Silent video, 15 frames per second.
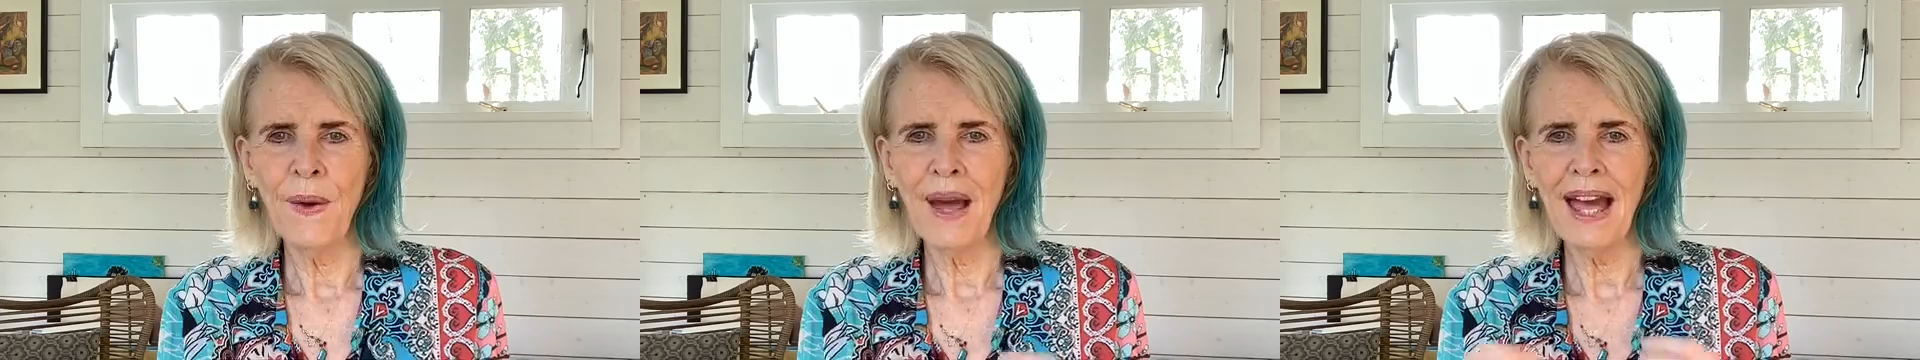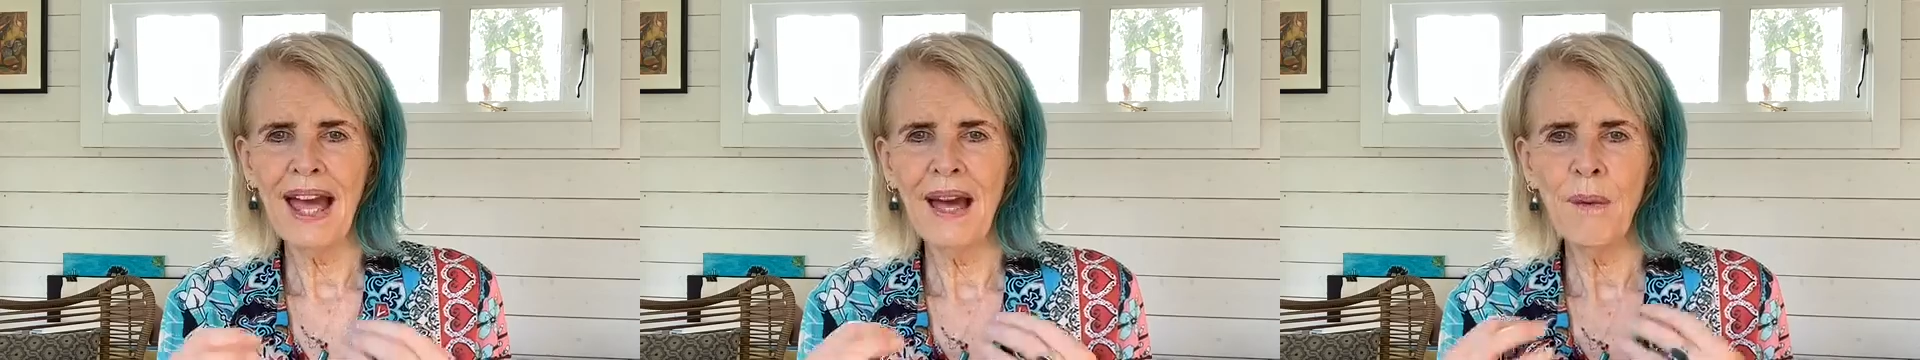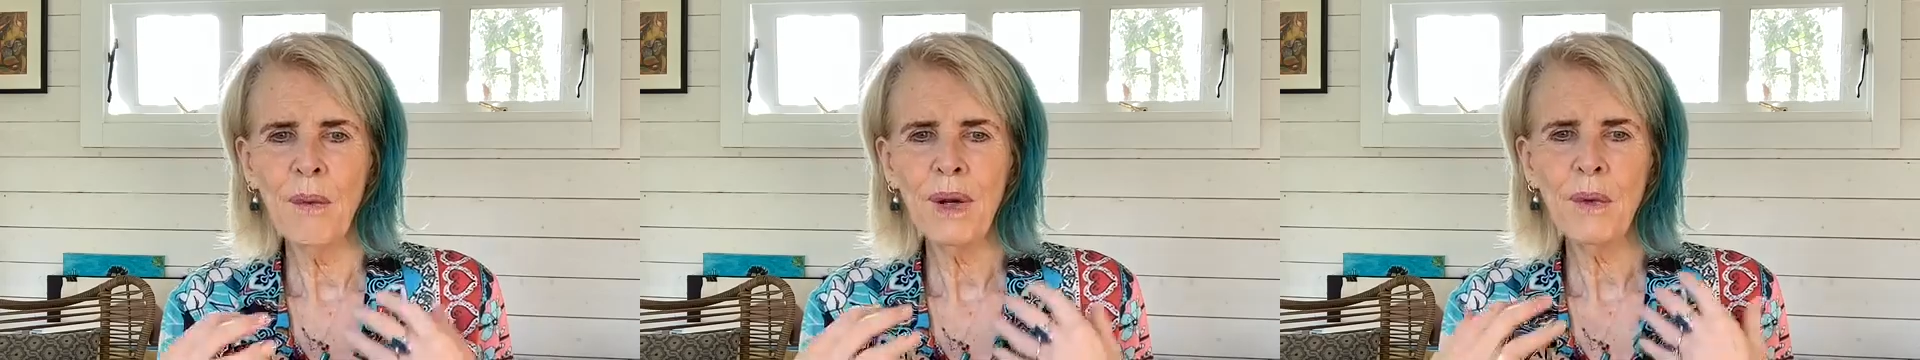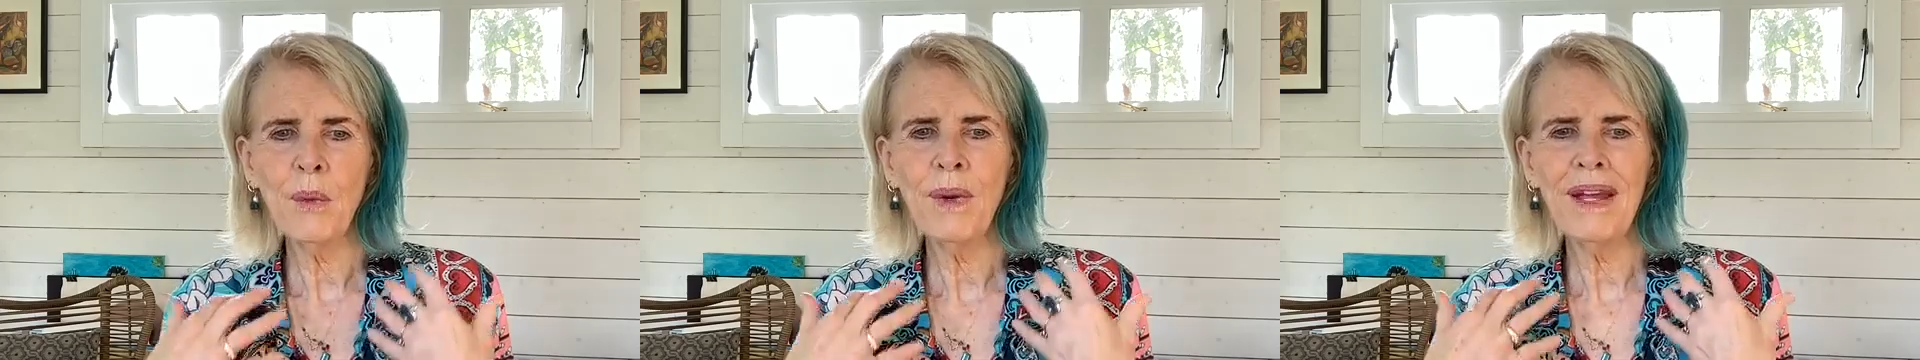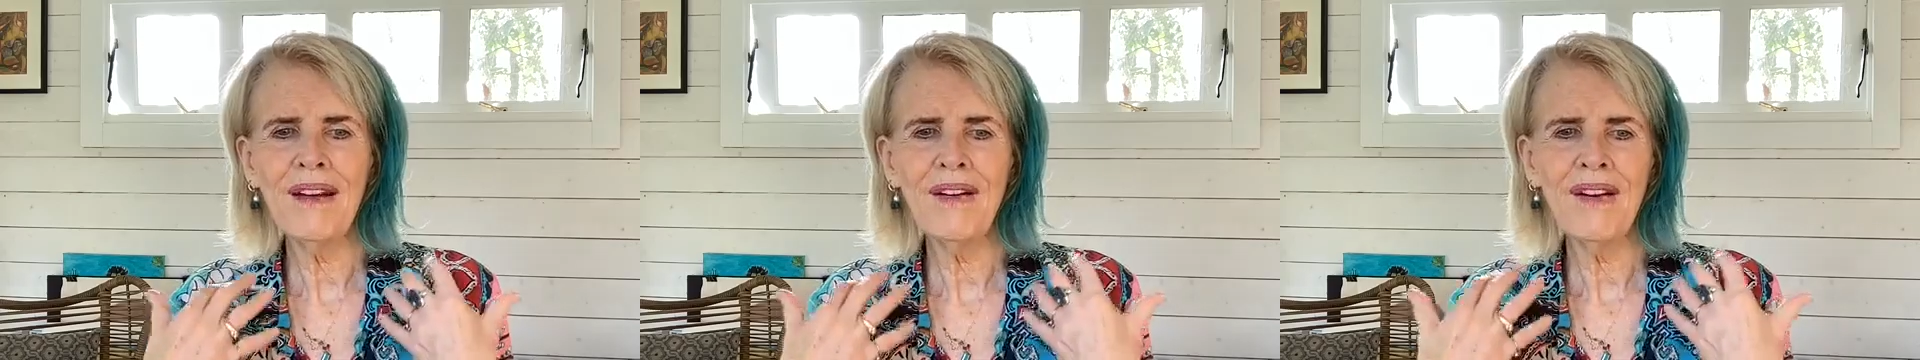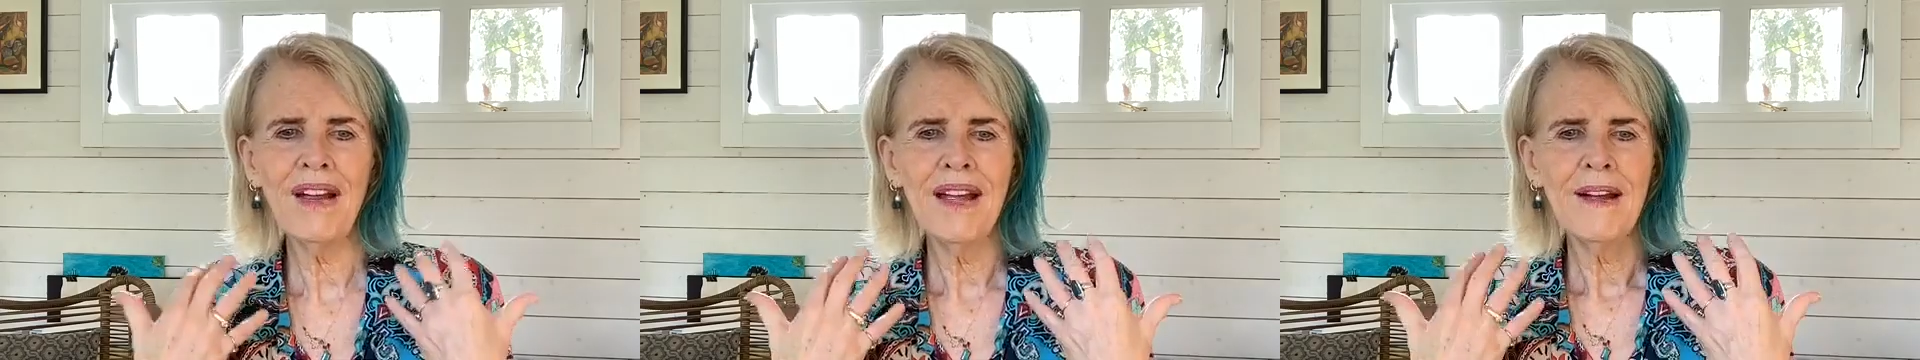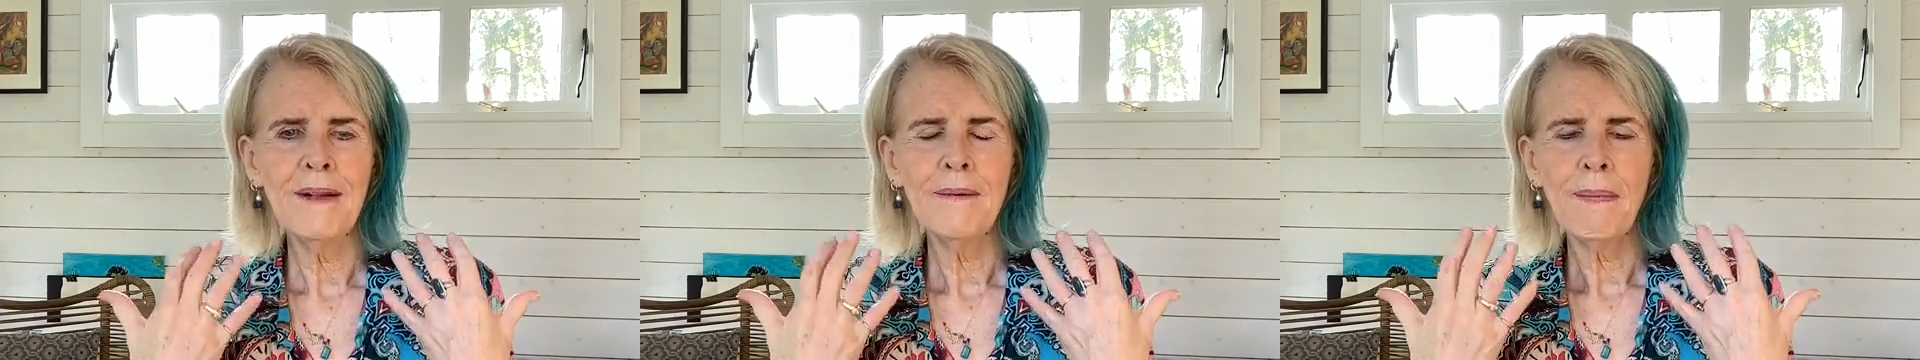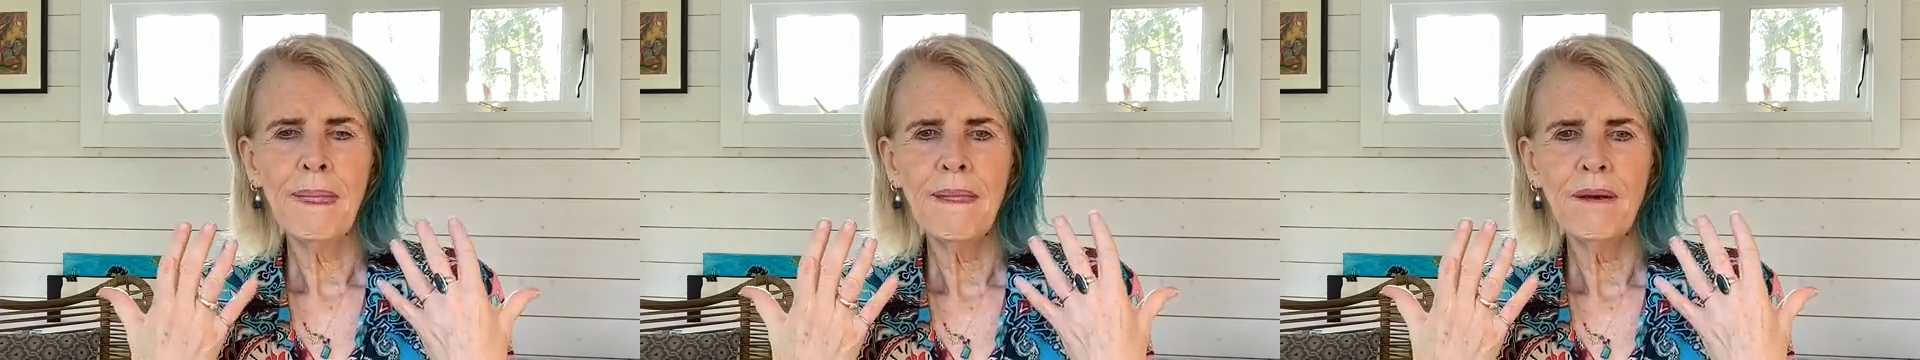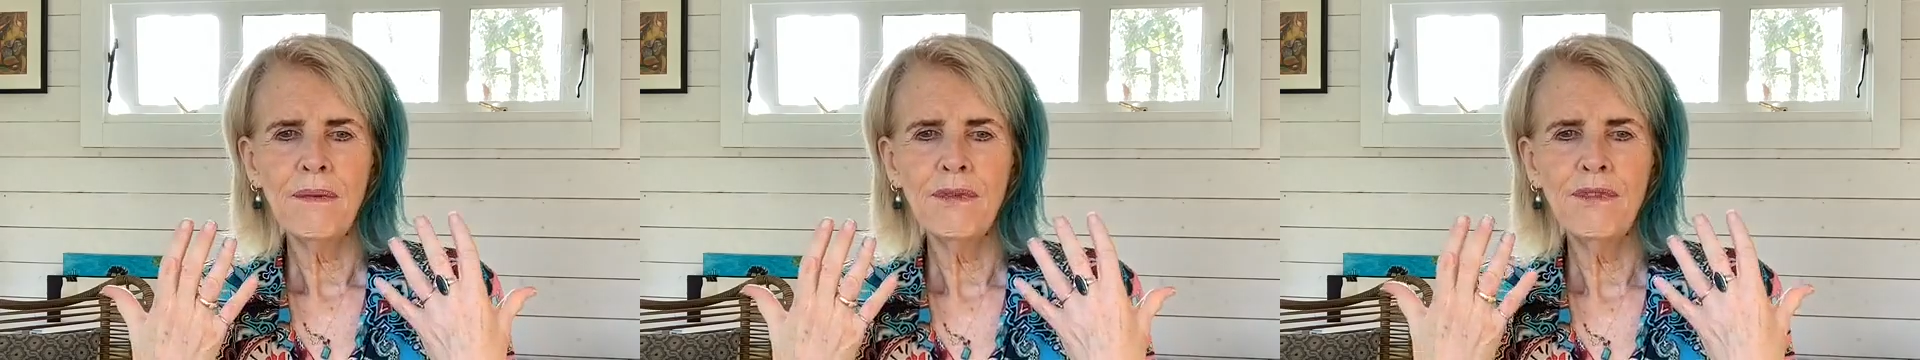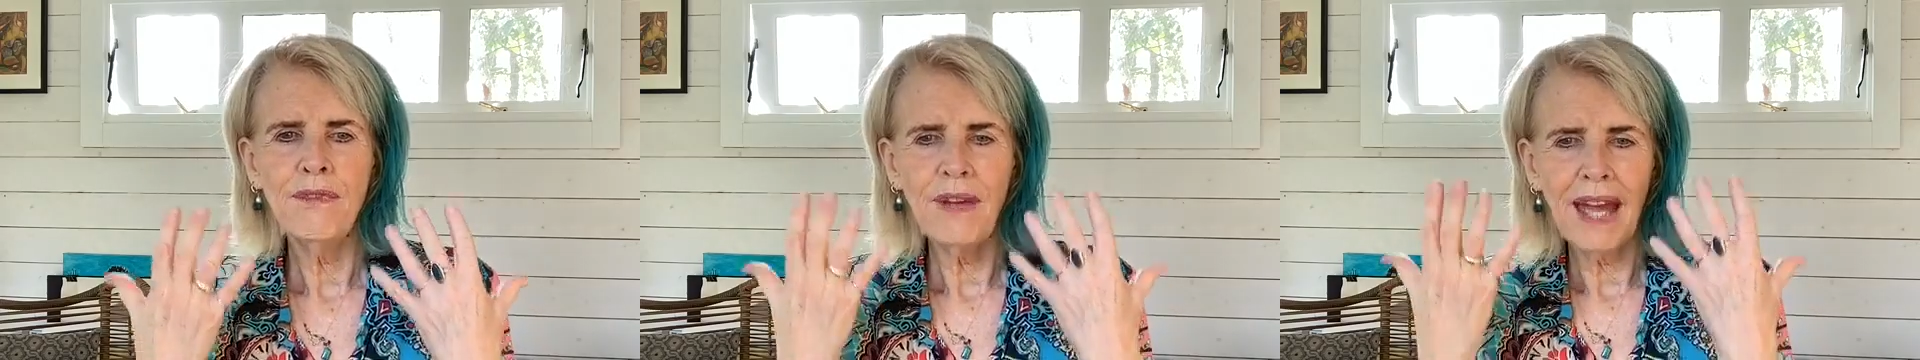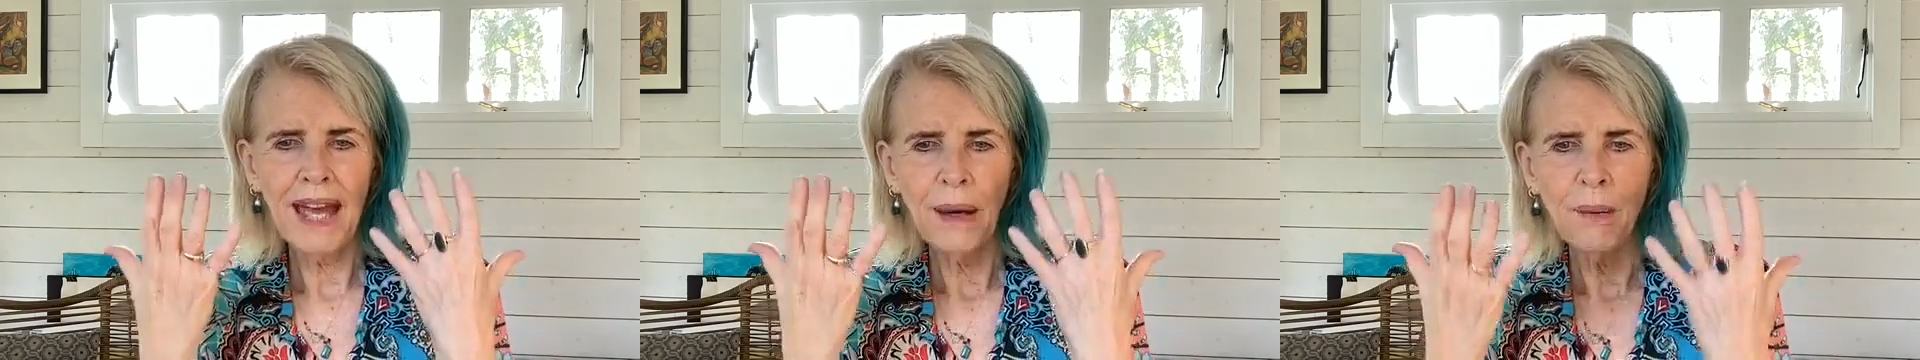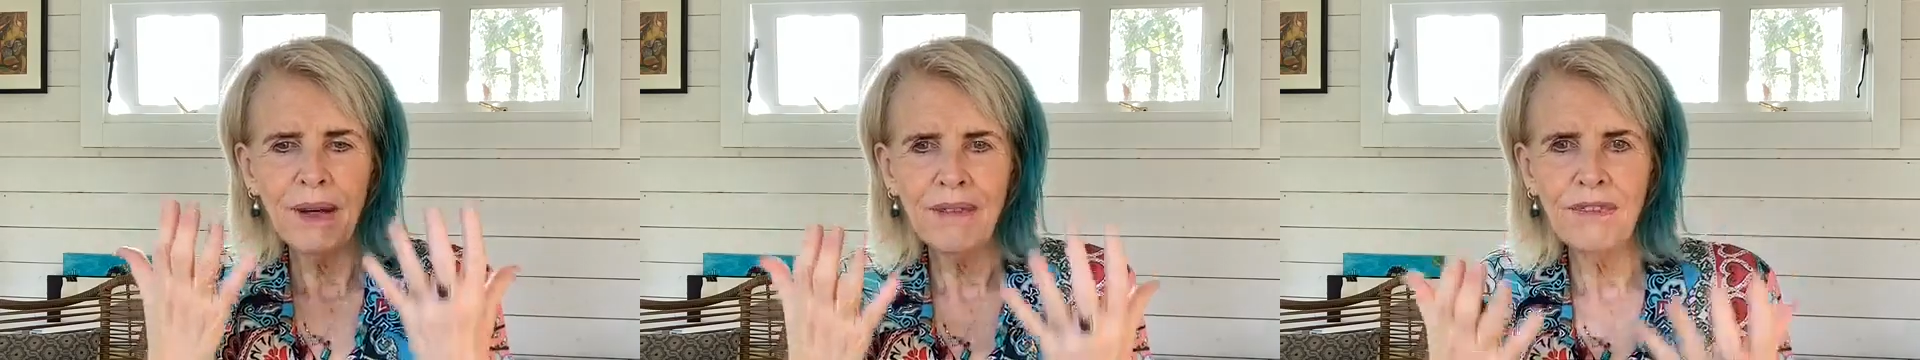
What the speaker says: how we're